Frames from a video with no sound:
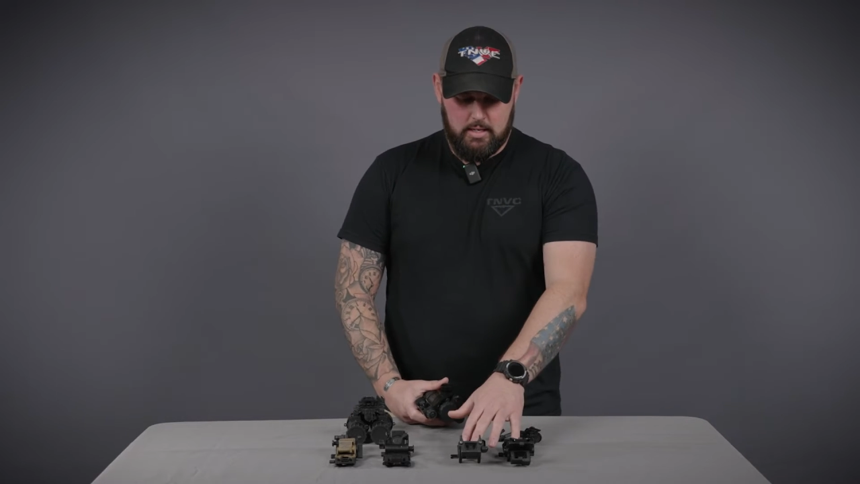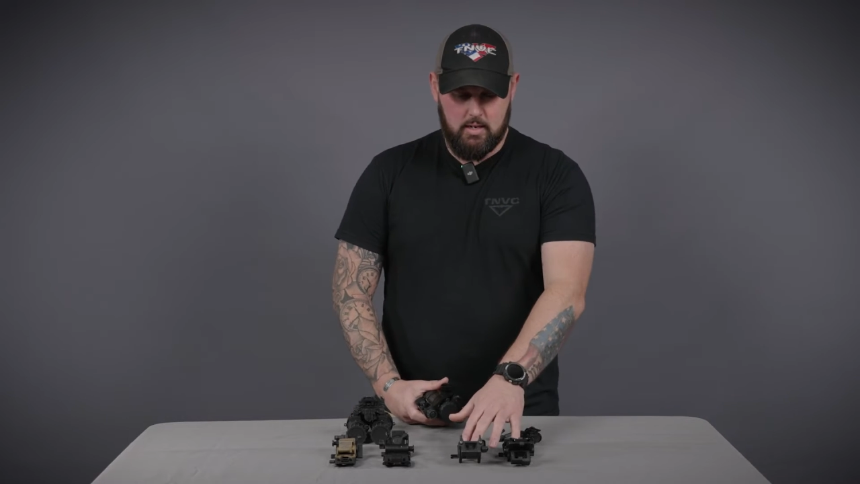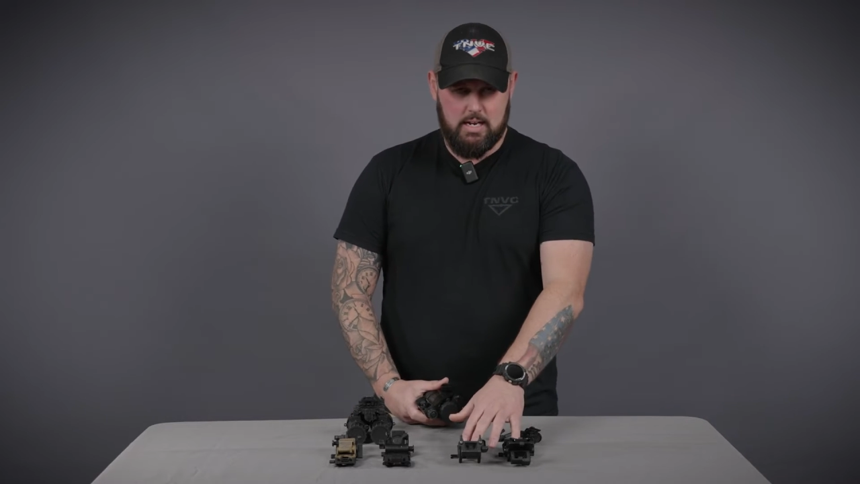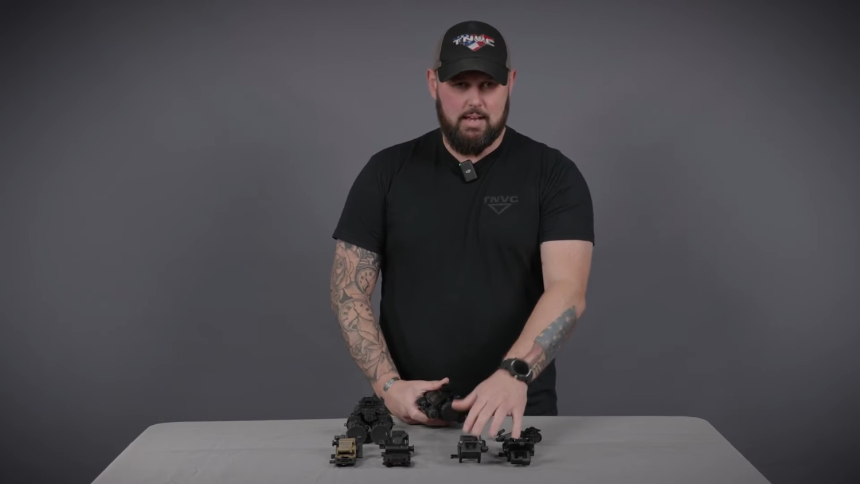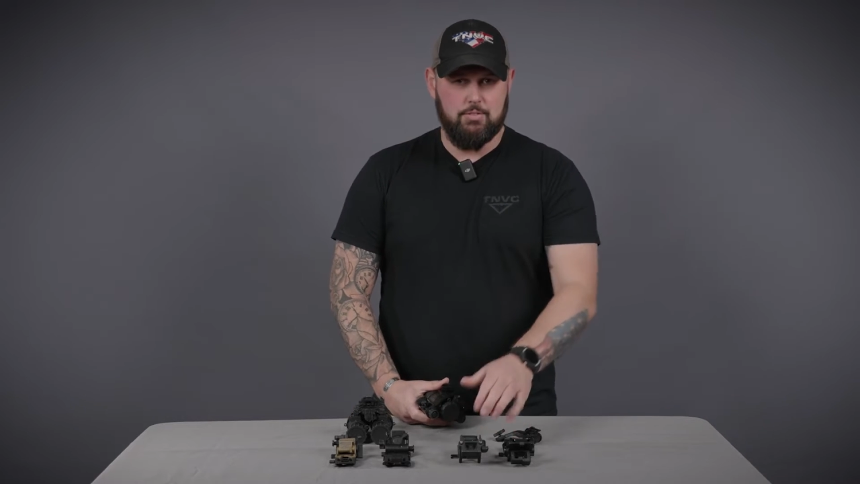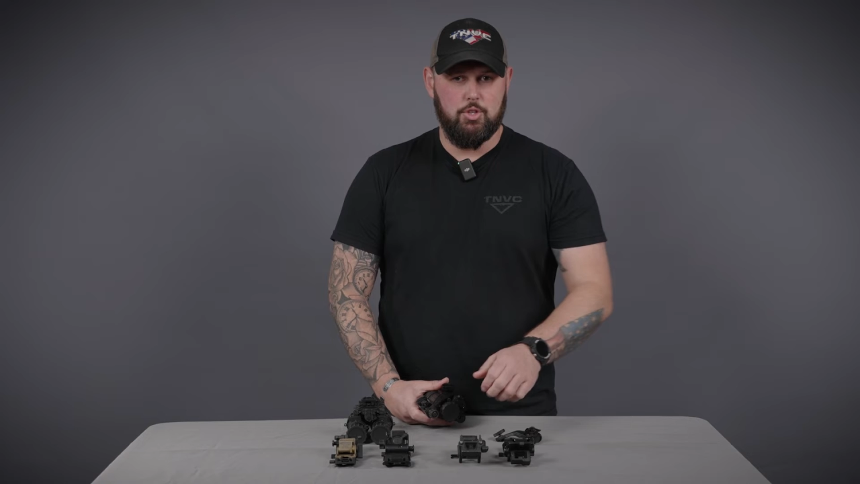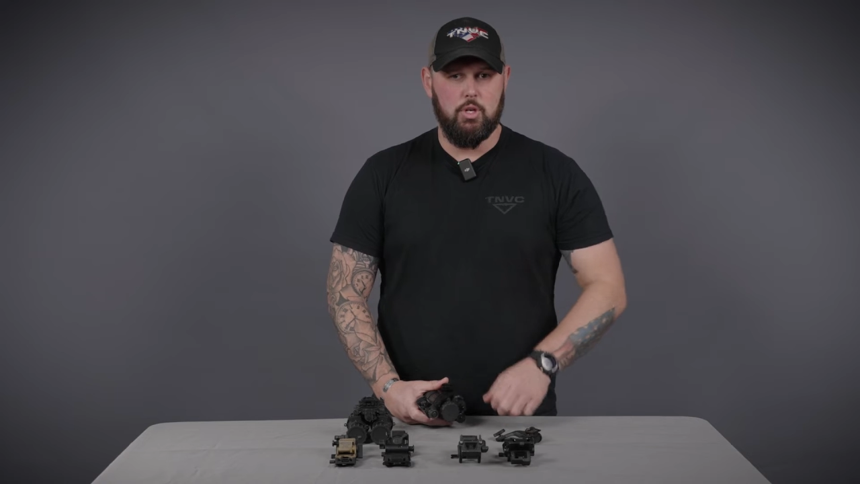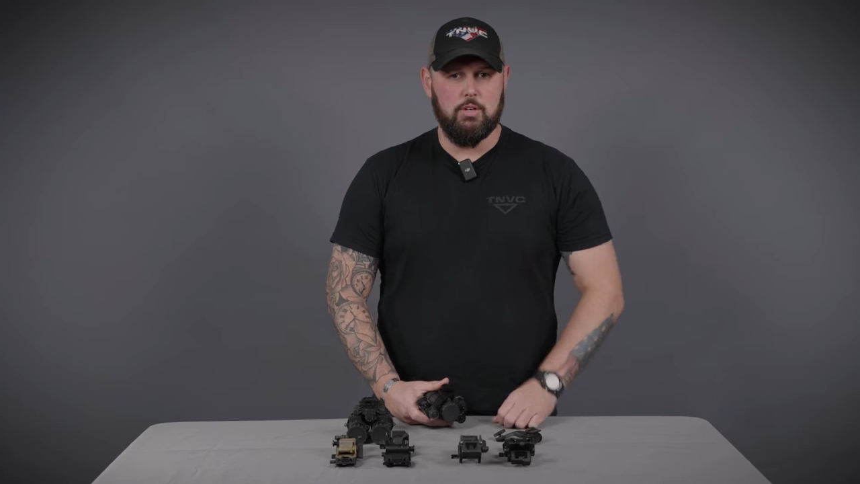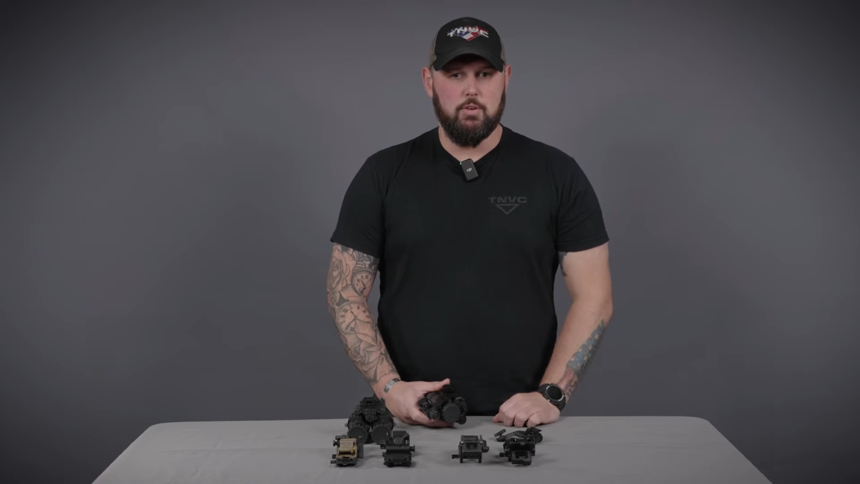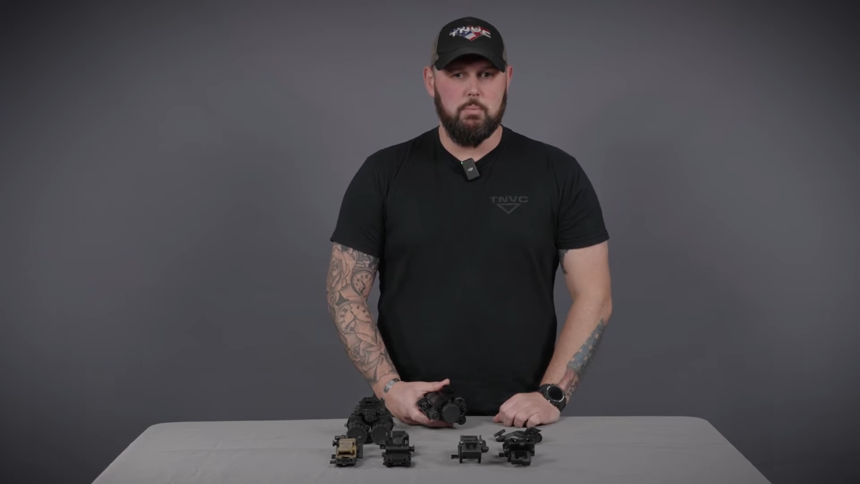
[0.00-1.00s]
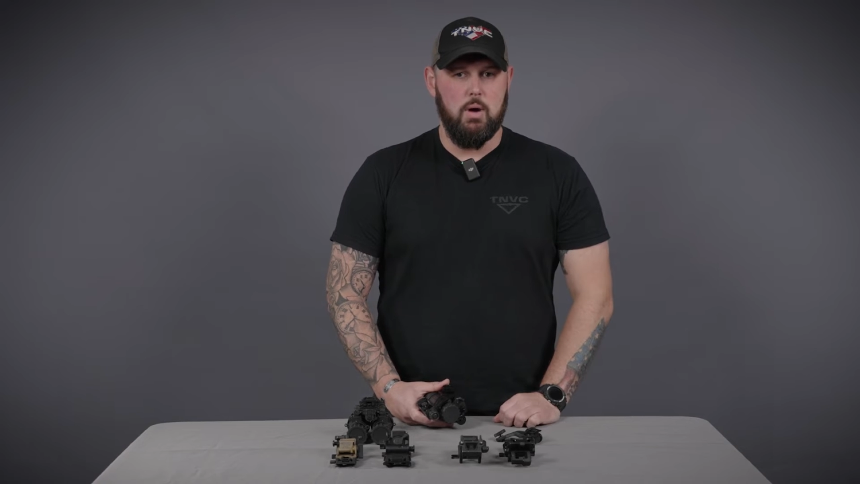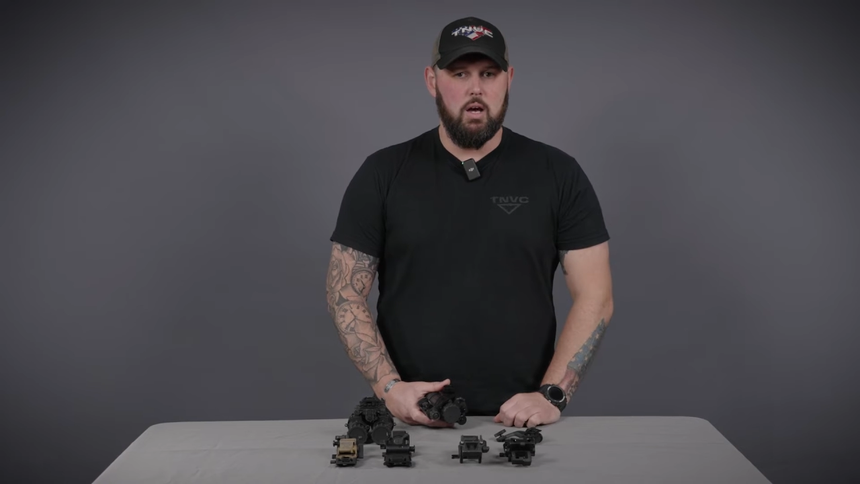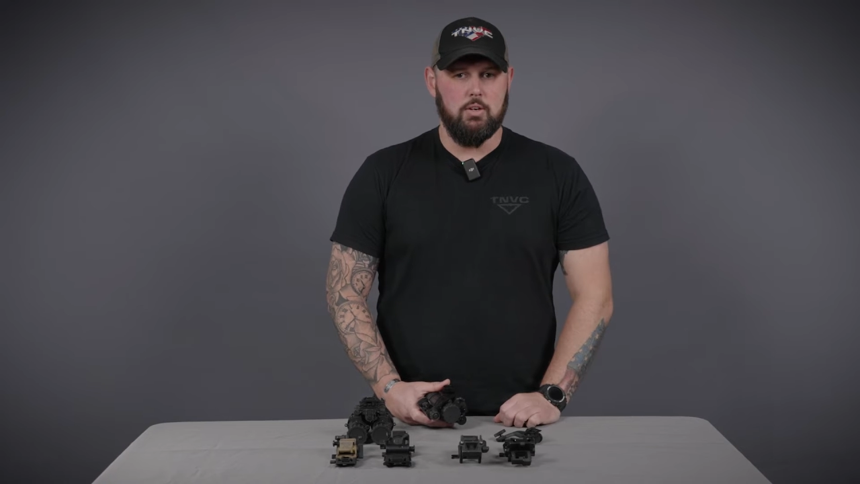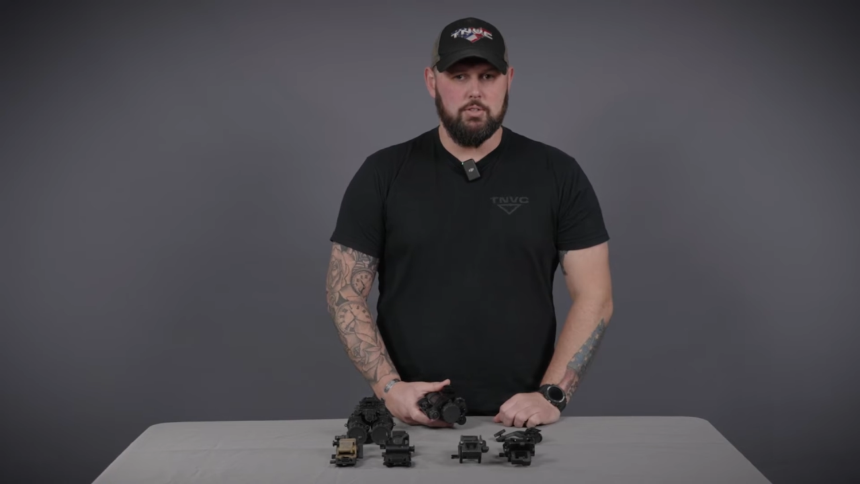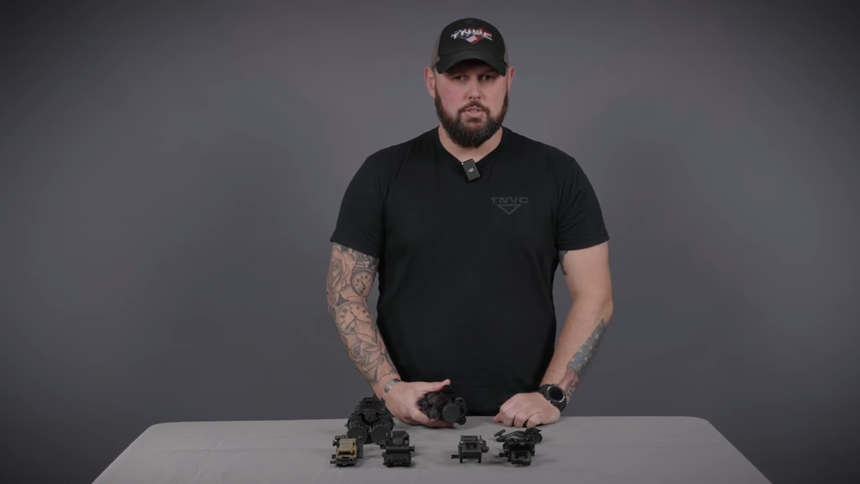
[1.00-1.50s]
Here I have two different
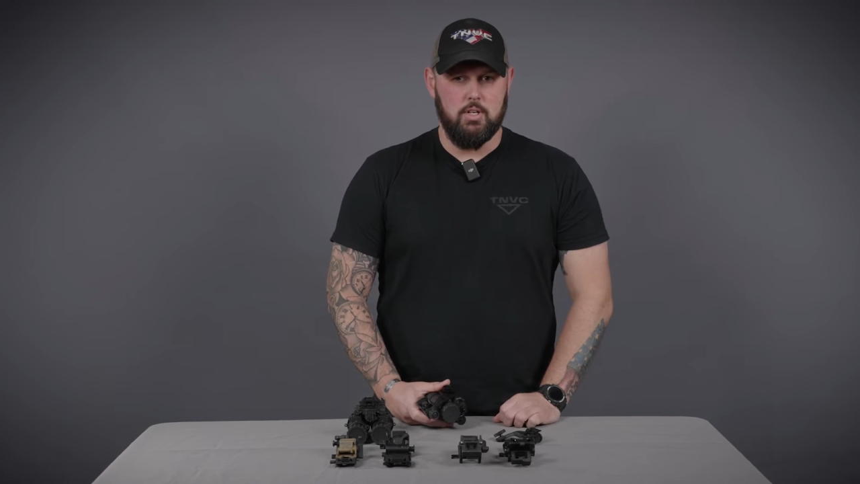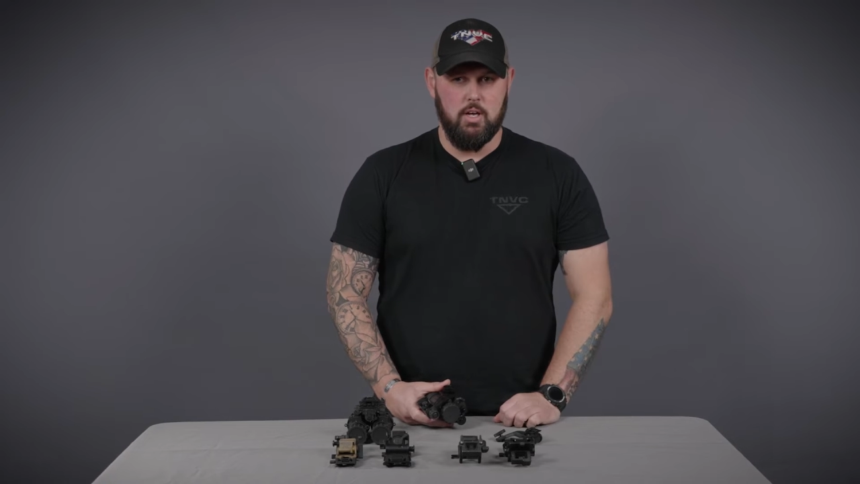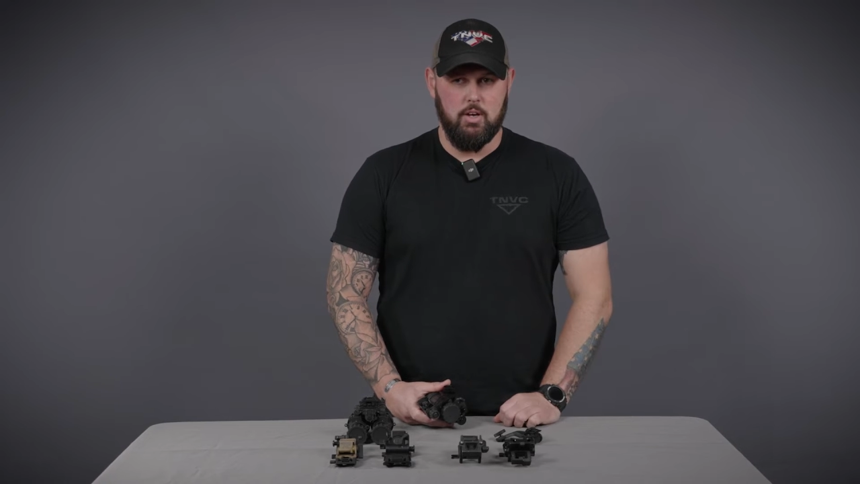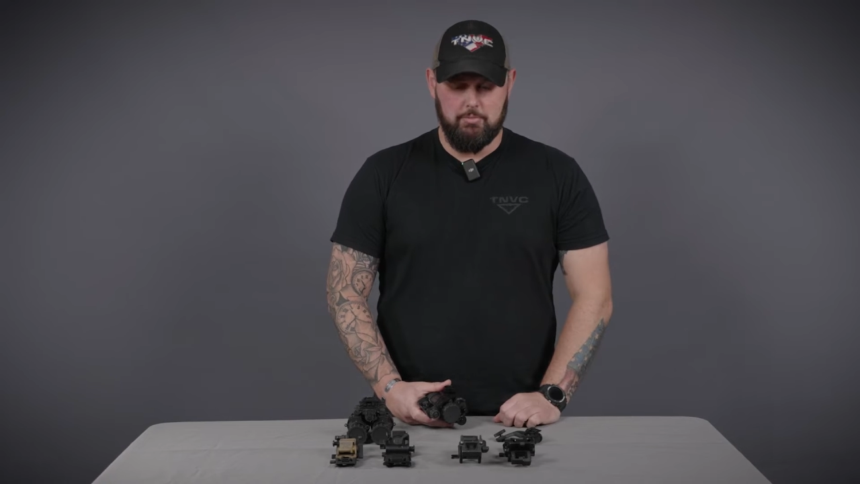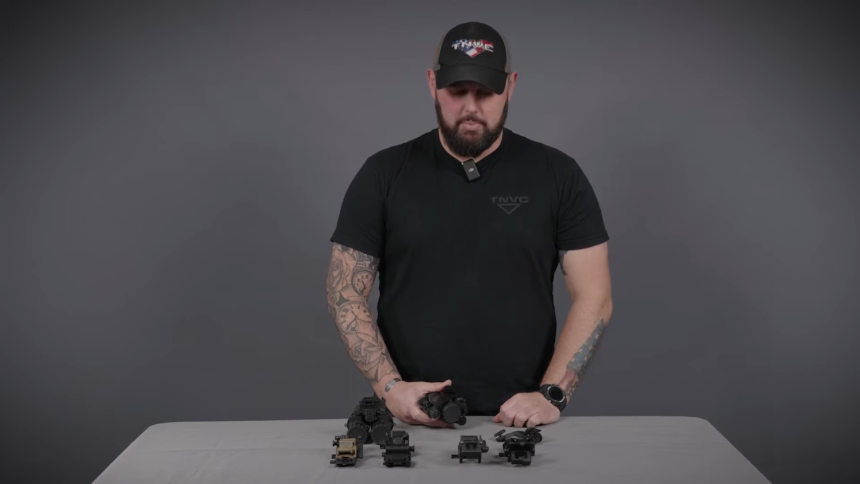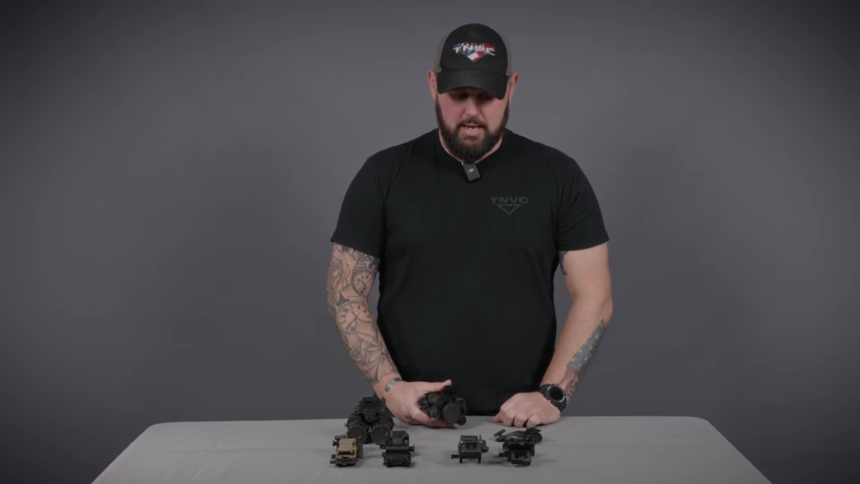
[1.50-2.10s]
models of